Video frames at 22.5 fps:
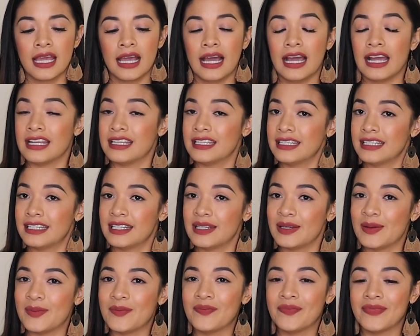I did
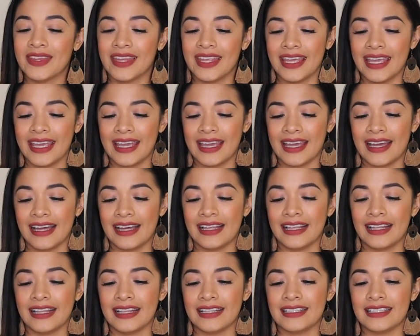them,
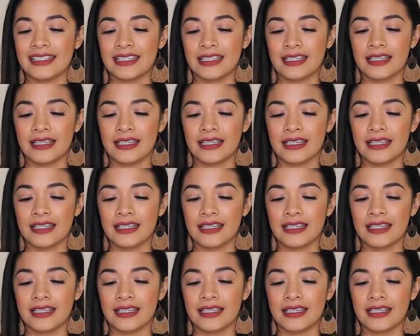and